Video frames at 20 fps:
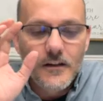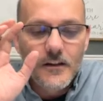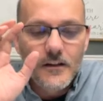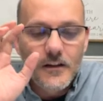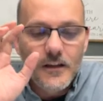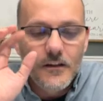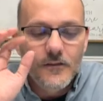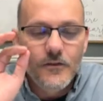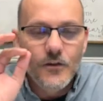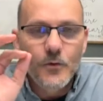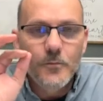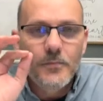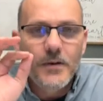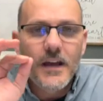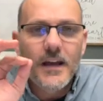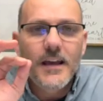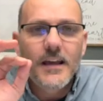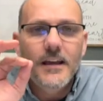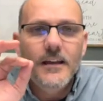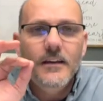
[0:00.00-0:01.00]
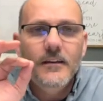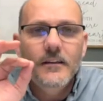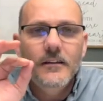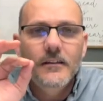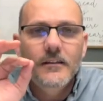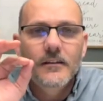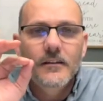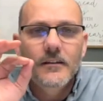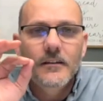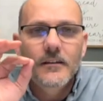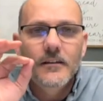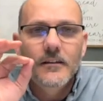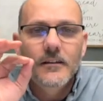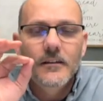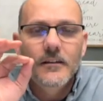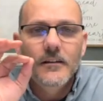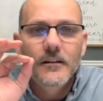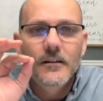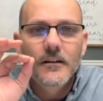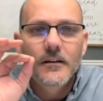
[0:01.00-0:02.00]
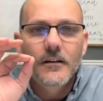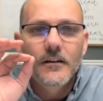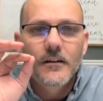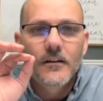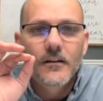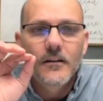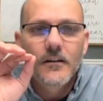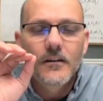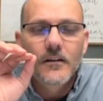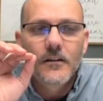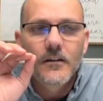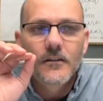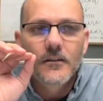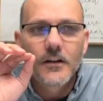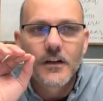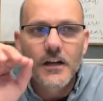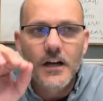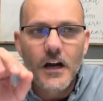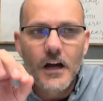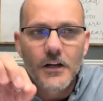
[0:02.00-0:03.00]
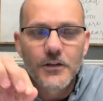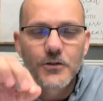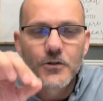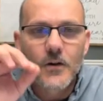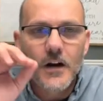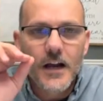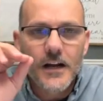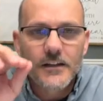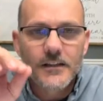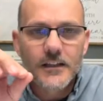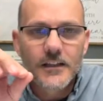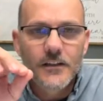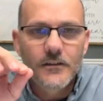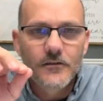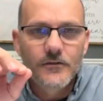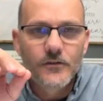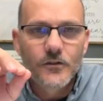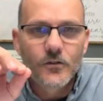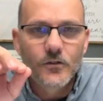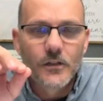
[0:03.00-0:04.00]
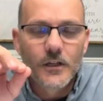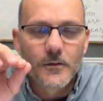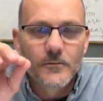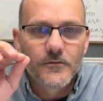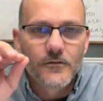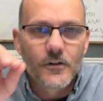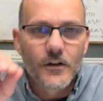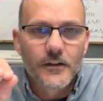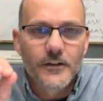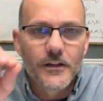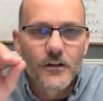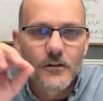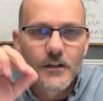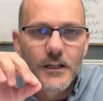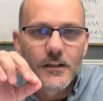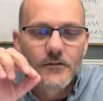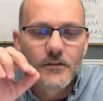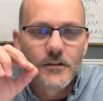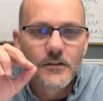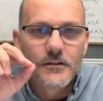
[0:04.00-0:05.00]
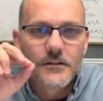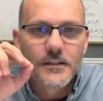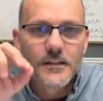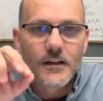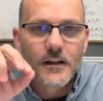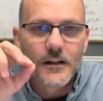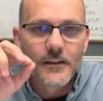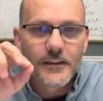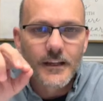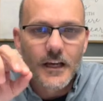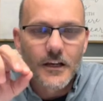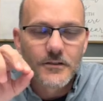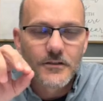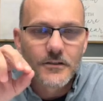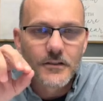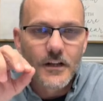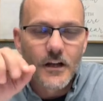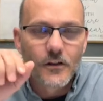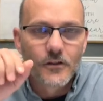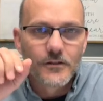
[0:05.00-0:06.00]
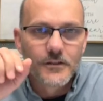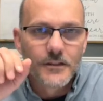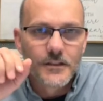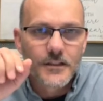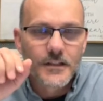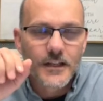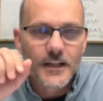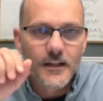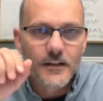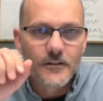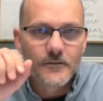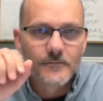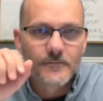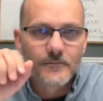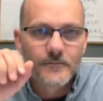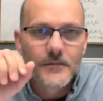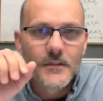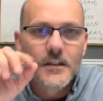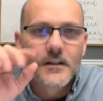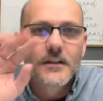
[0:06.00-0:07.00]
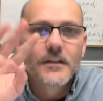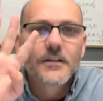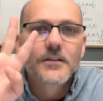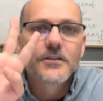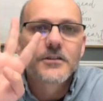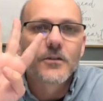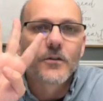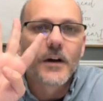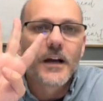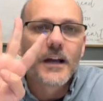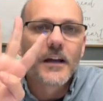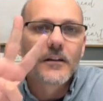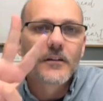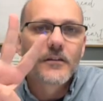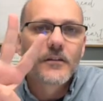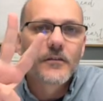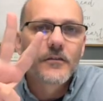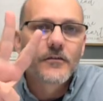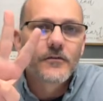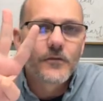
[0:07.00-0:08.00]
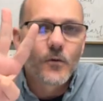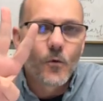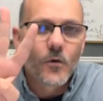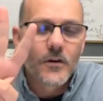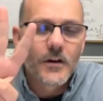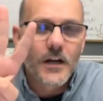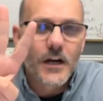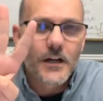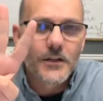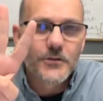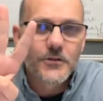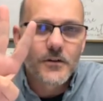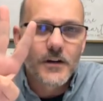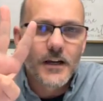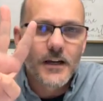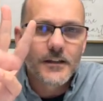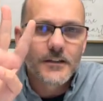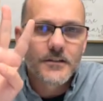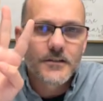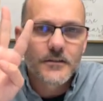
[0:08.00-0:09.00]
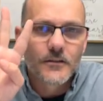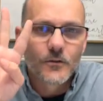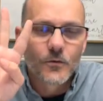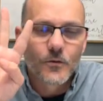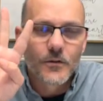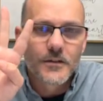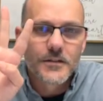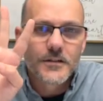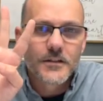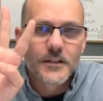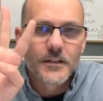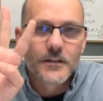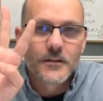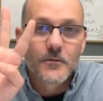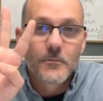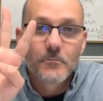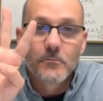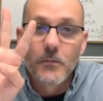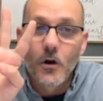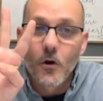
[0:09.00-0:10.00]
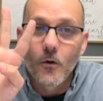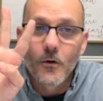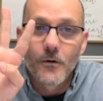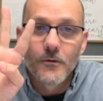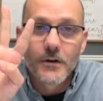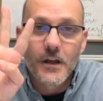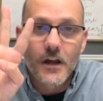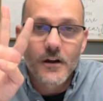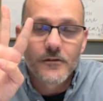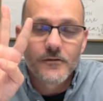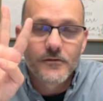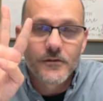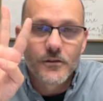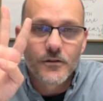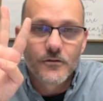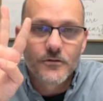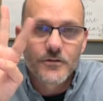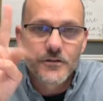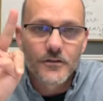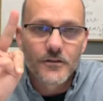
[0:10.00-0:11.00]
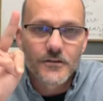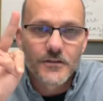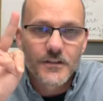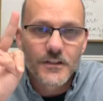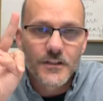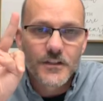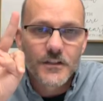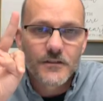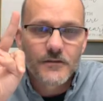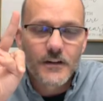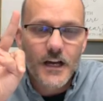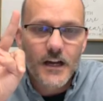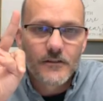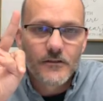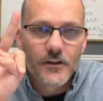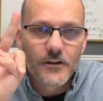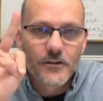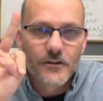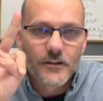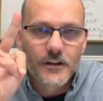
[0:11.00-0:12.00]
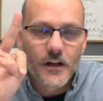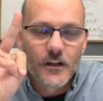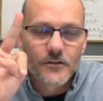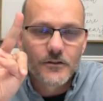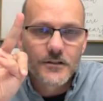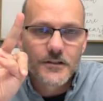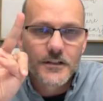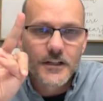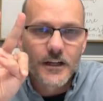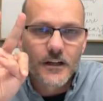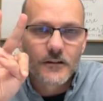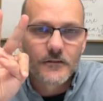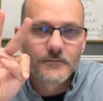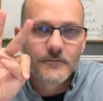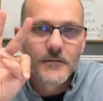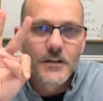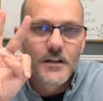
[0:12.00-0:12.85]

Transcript: If you pay the contract in full up front, they'll give you a $1,000 discount. So I had four contracts. The Lord said, borrow not a few. So the $6,500 out.